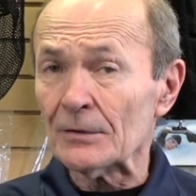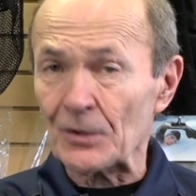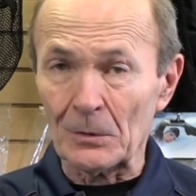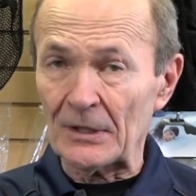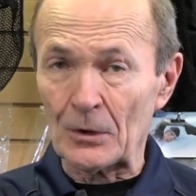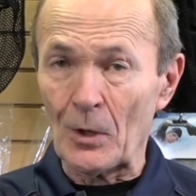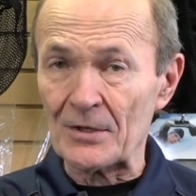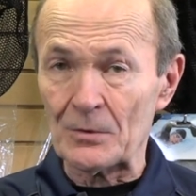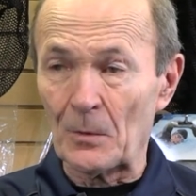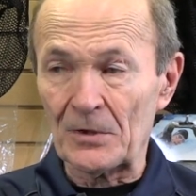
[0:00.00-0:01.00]
certainly
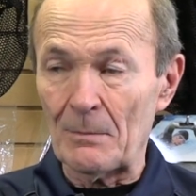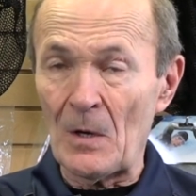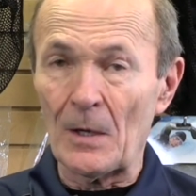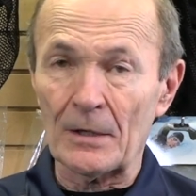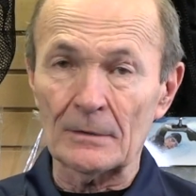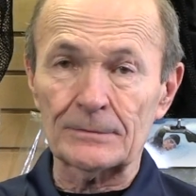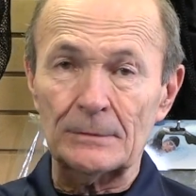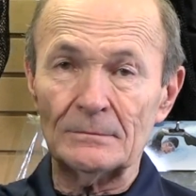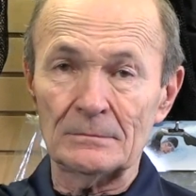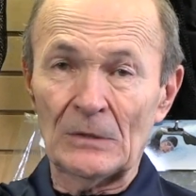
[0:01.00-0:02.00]
across North America,
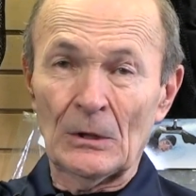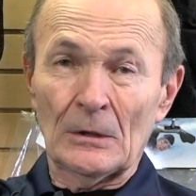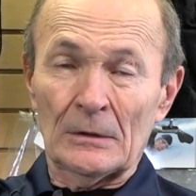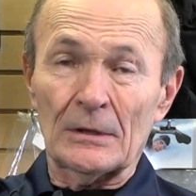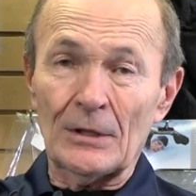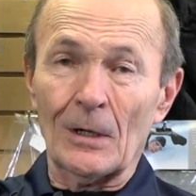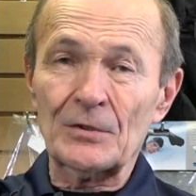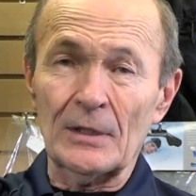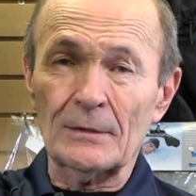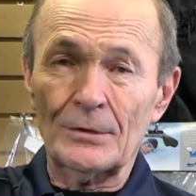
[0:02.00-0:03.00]
from the
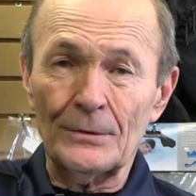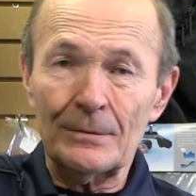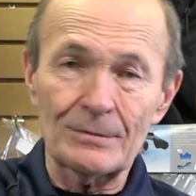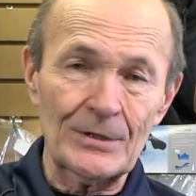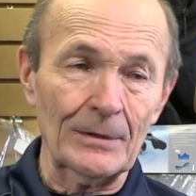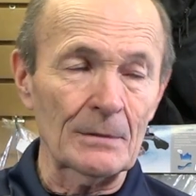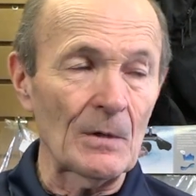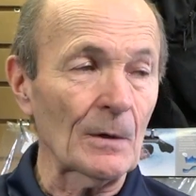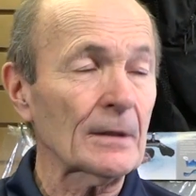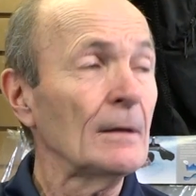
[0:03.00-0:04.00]
Arctic to South
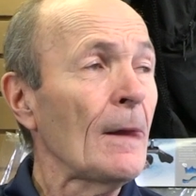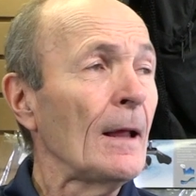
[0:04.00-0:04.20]
America.